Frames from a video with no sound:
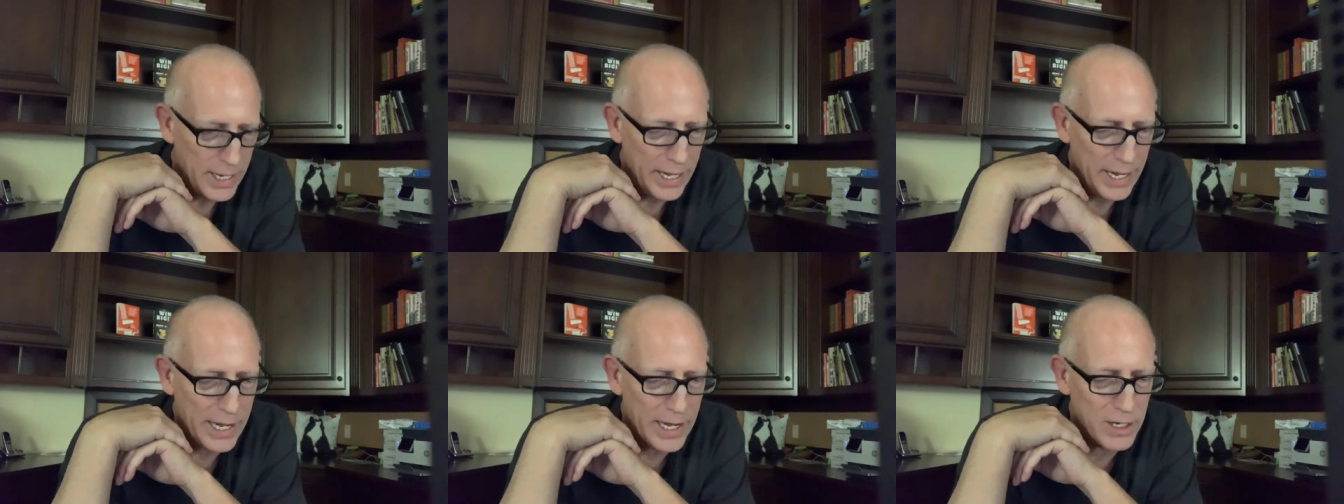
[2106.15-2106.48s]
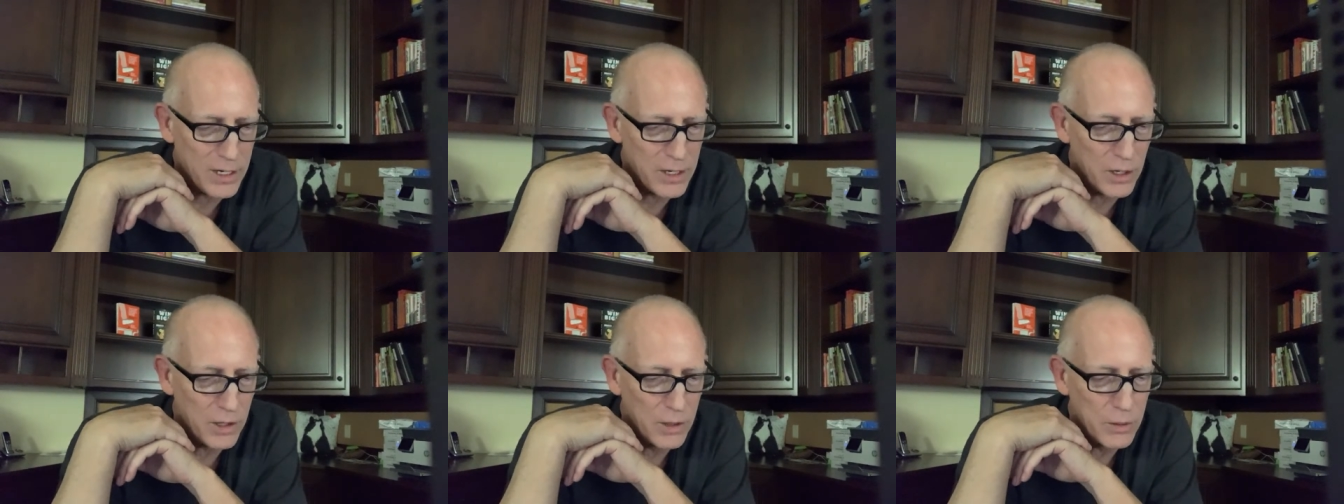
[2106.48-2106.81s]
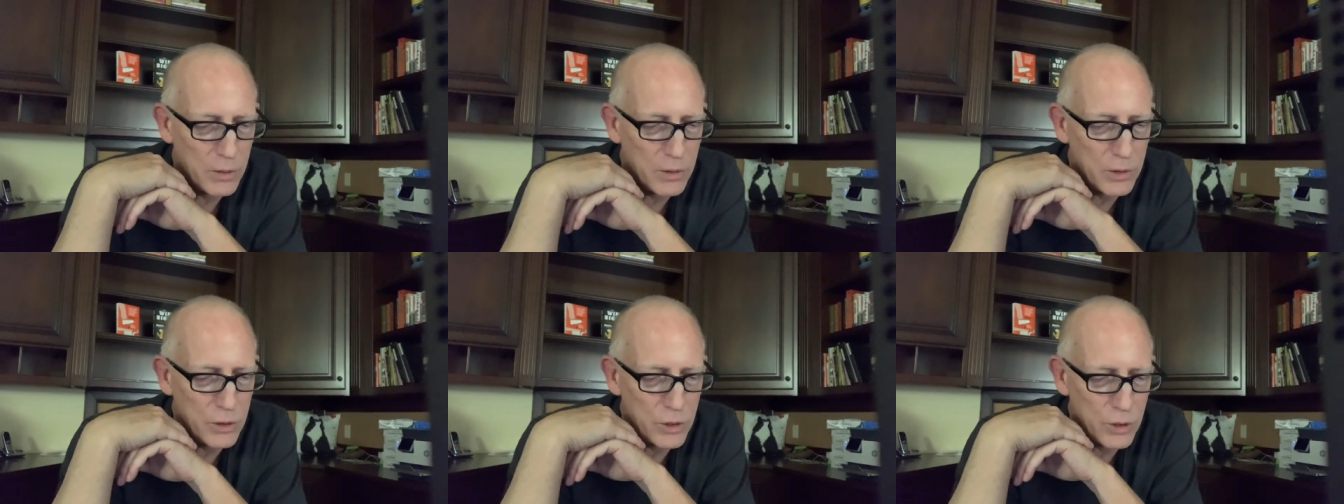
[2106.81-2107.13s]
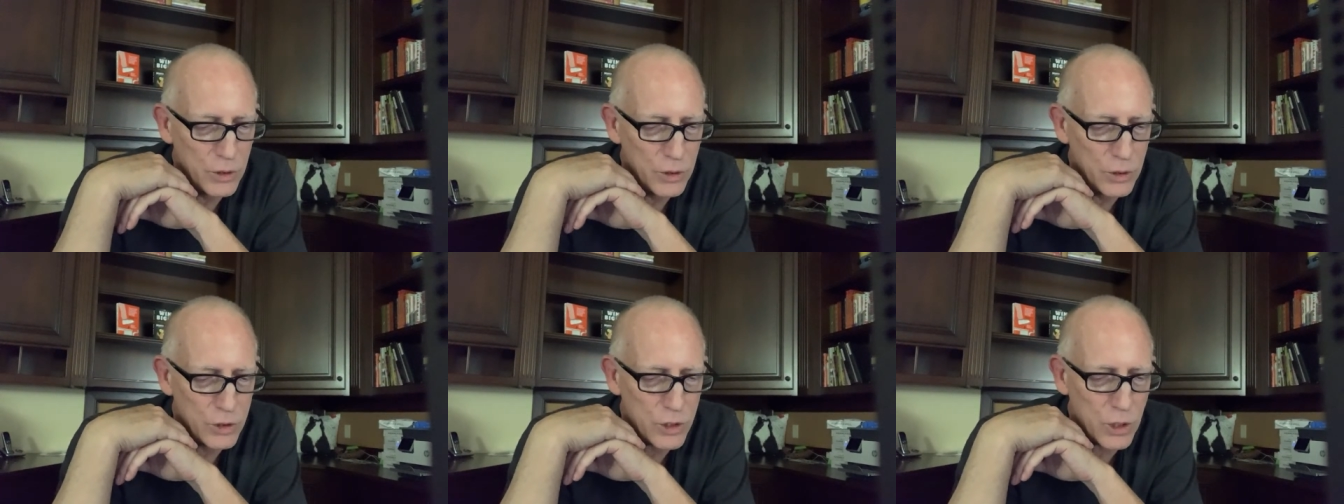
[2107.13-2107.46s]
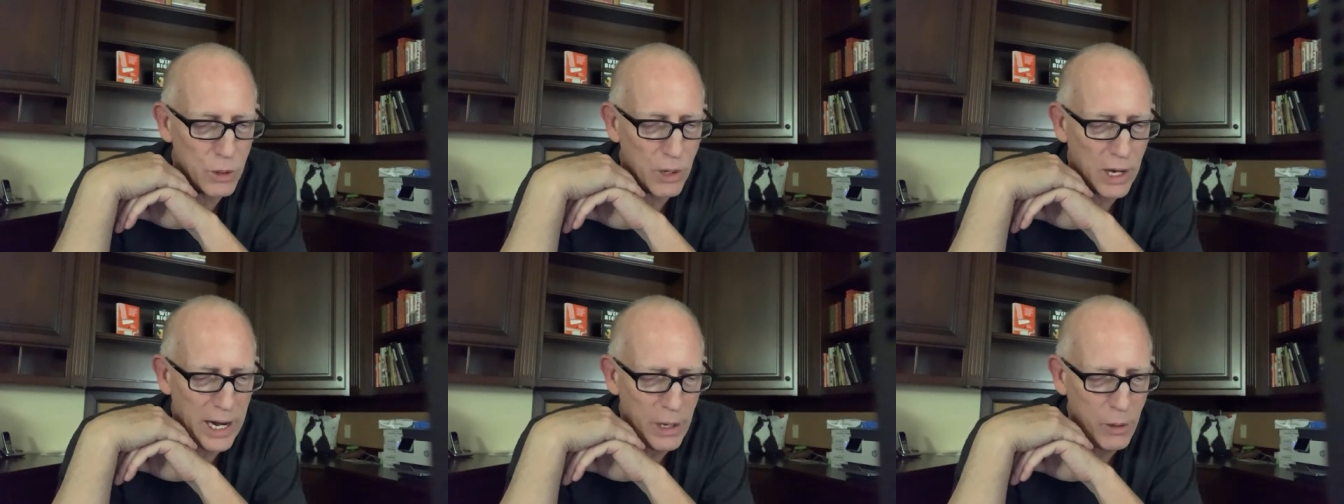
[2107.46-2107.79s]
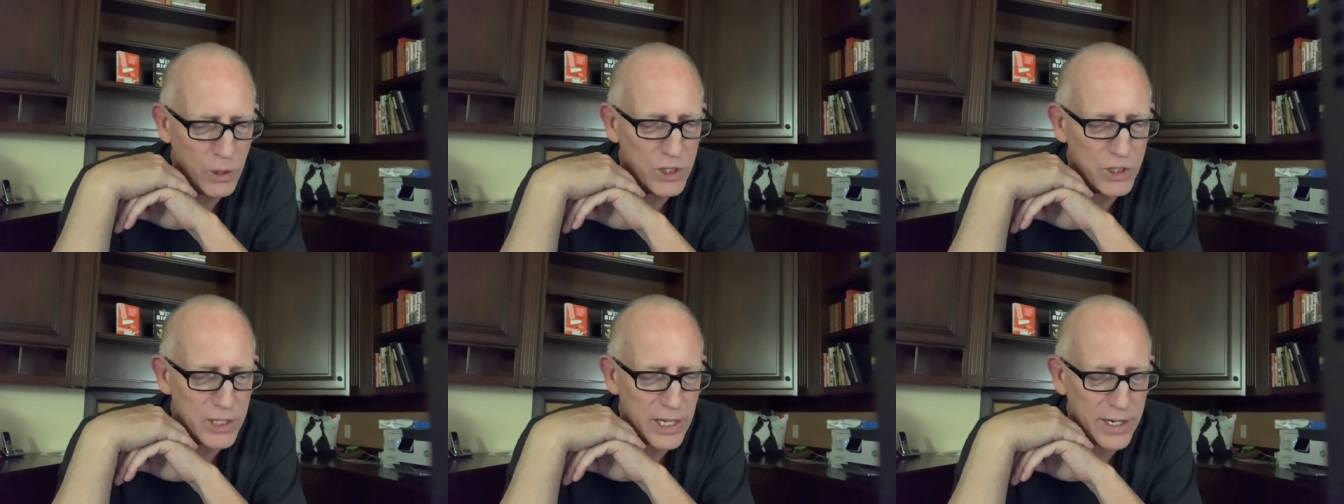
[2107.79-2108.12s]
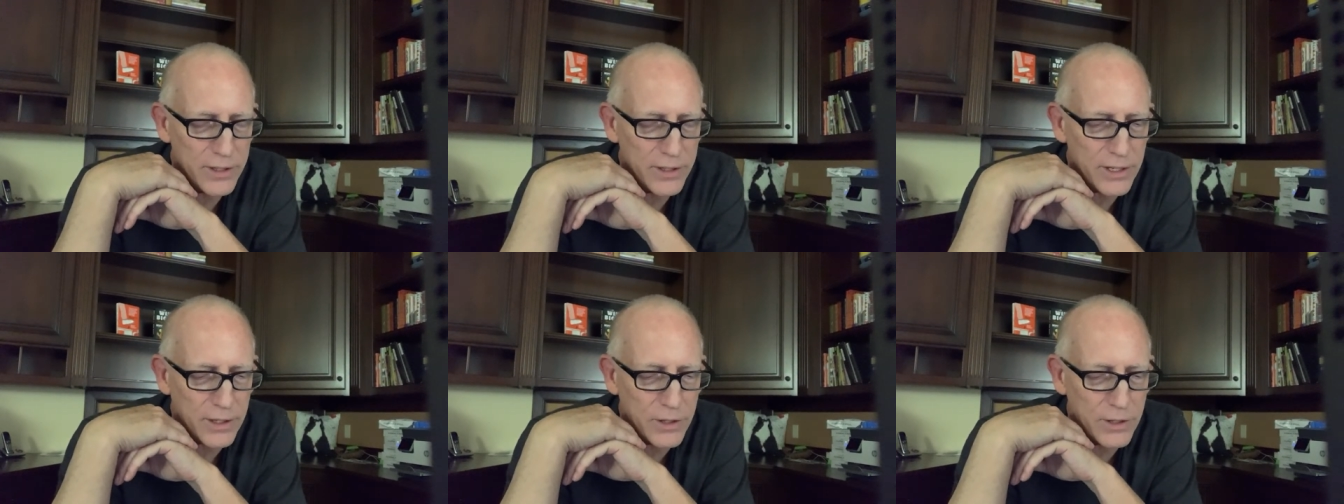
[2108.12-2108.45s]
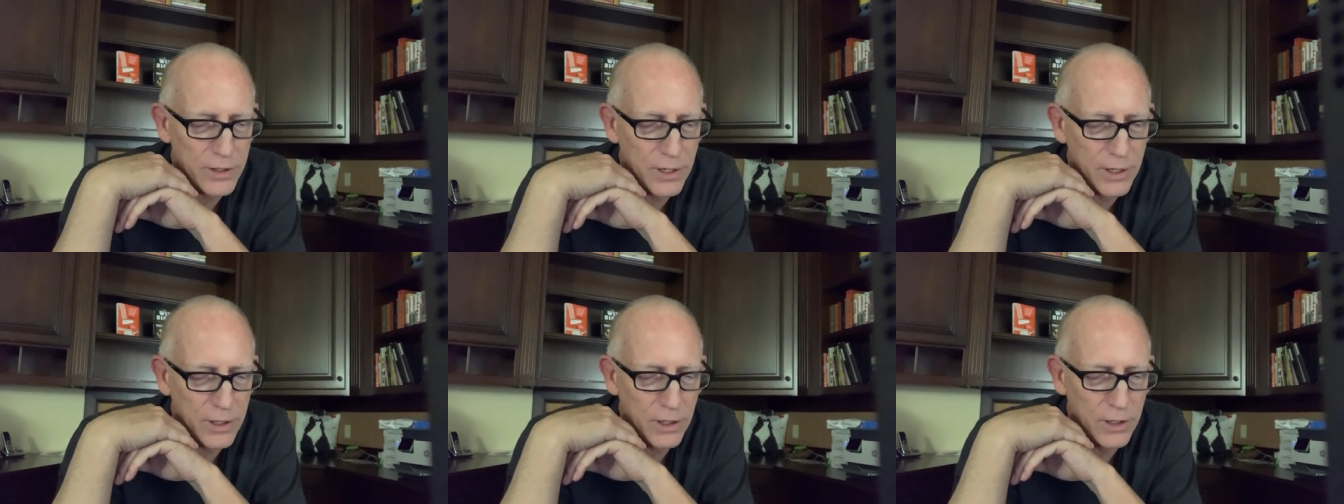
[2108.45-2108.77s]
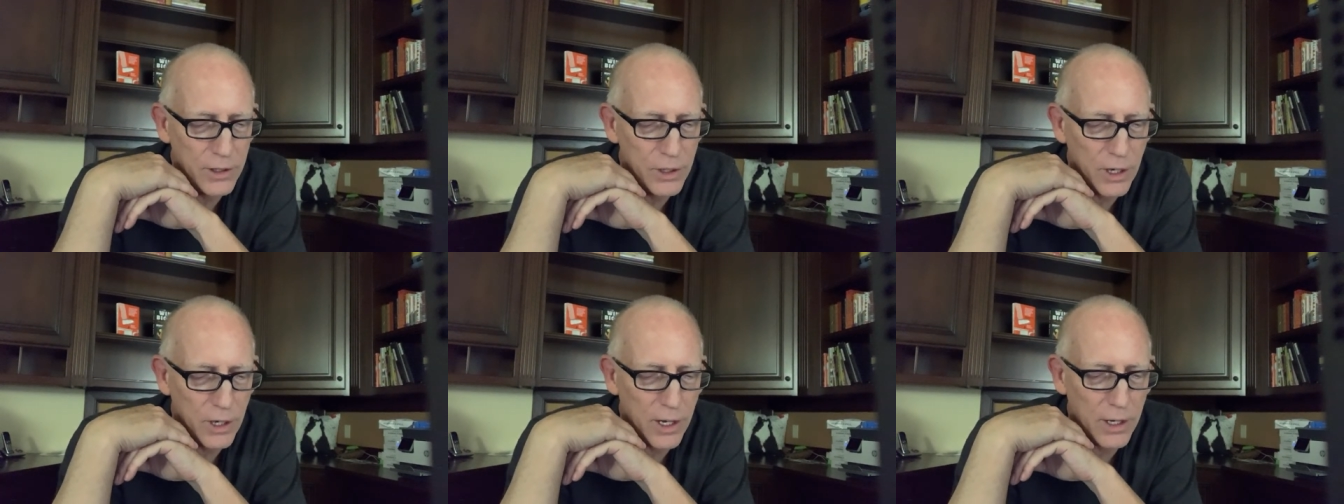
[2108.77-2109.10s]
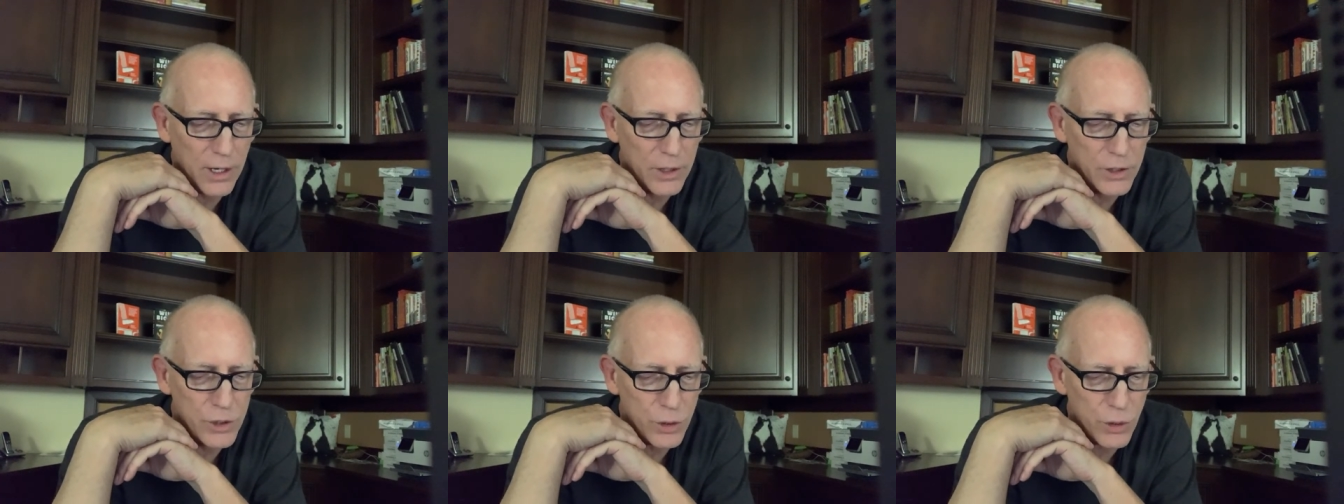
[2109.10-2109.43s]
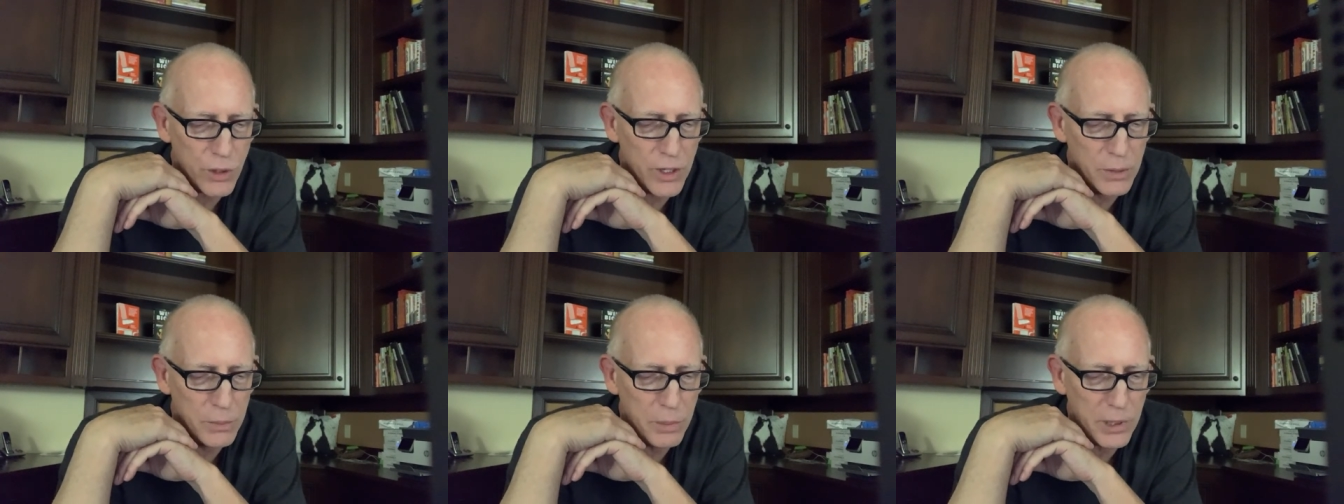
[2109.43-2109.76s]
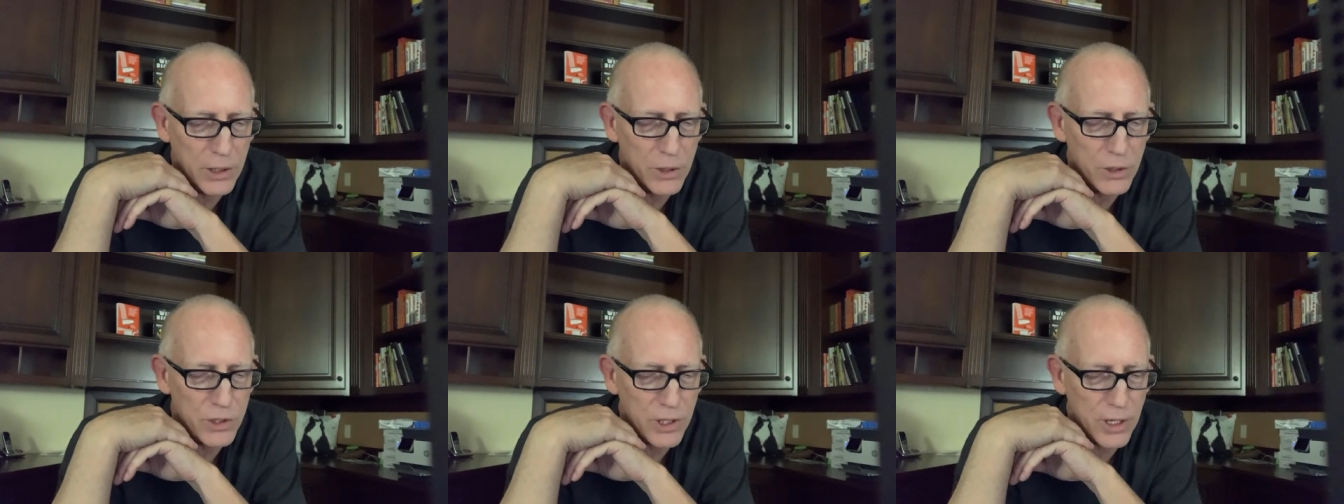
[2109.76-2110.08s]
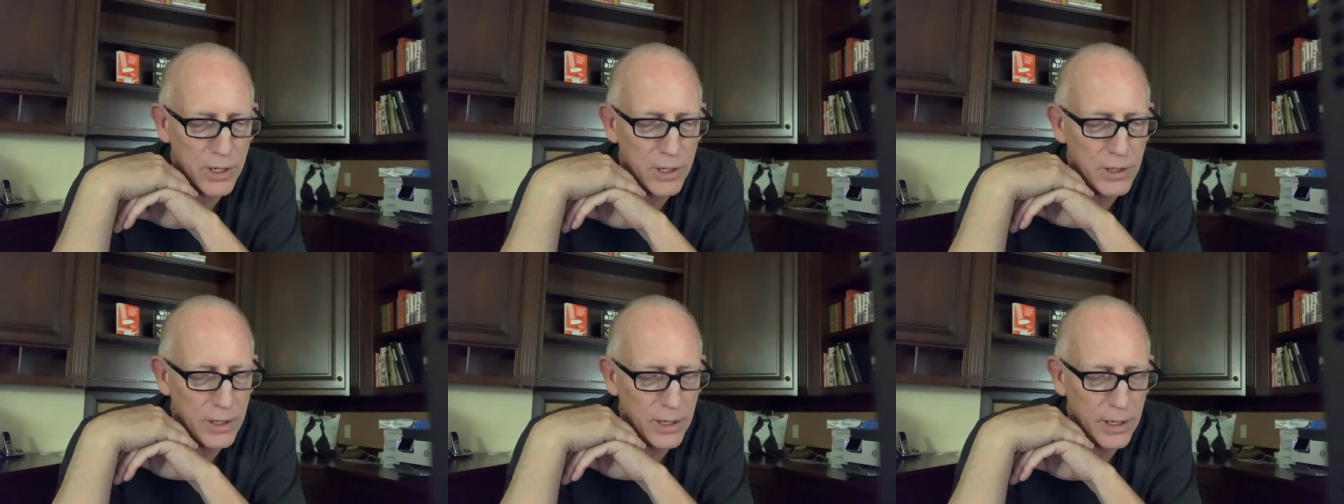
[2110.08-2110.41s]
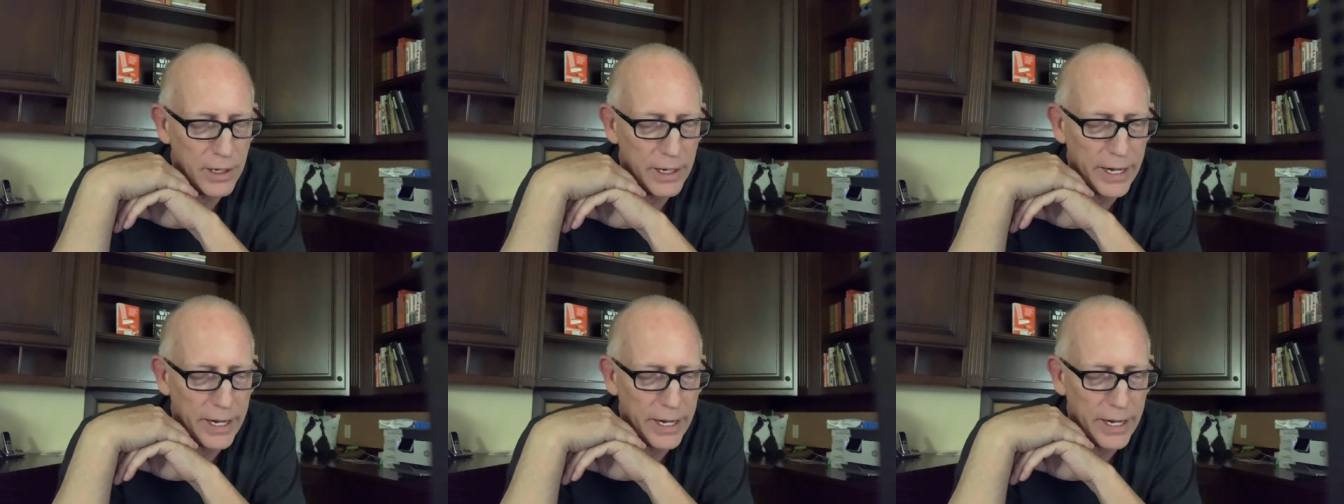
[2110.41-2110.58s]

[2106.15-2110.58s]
And so I would say that uh, Jordan Peterson,